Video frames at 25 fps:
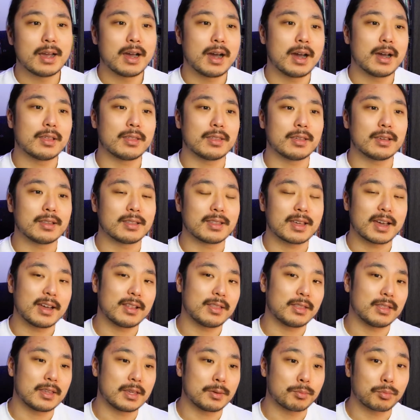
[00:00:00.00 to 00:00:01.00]
I think
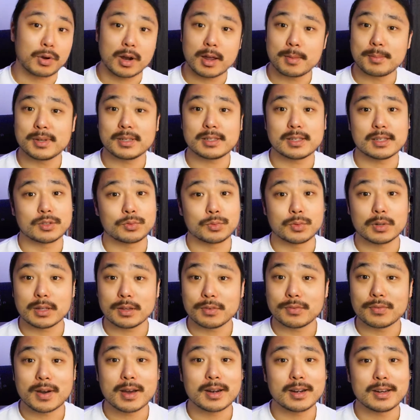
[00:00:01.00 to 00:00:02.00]
that the premise is really
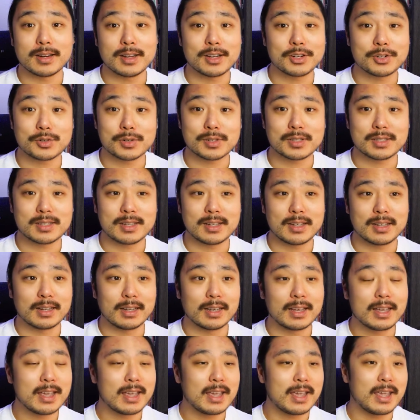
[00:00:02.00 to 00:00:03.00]
fun and
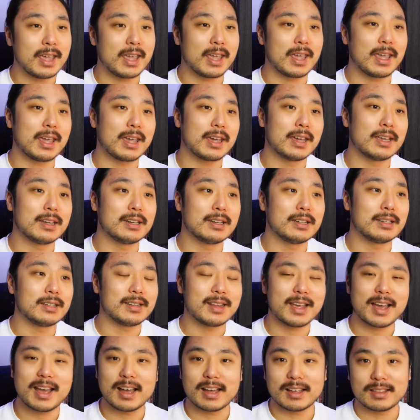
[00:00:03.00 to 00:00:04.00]
interesting, and
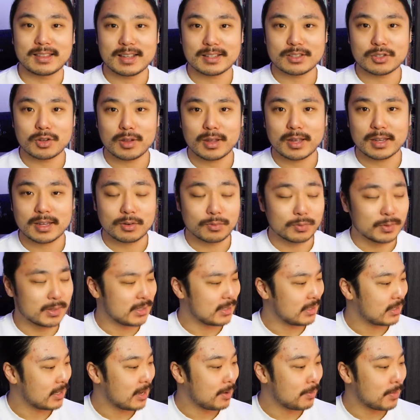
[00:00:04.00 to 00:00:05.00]
yeah, that's all I can really
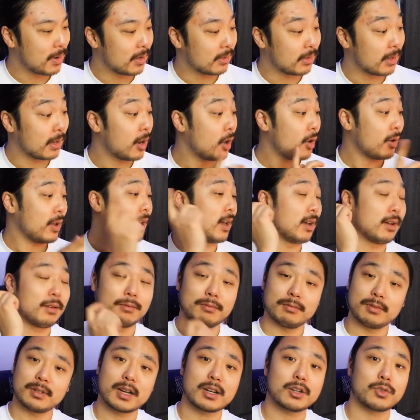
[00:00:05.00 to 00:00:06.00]
say about that. Oh yeah,
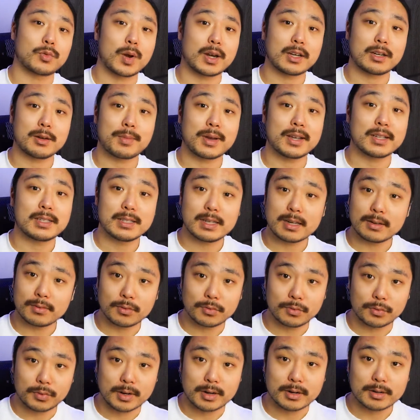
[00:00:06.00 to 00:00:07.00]
directed by Stephen
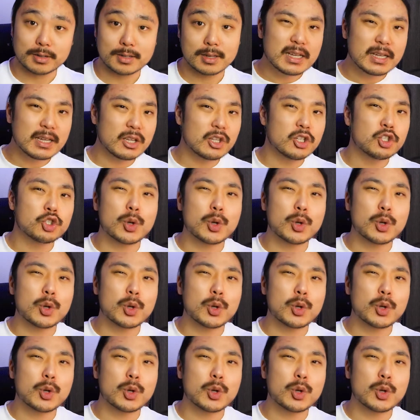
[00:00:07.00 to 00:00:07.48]
Frears.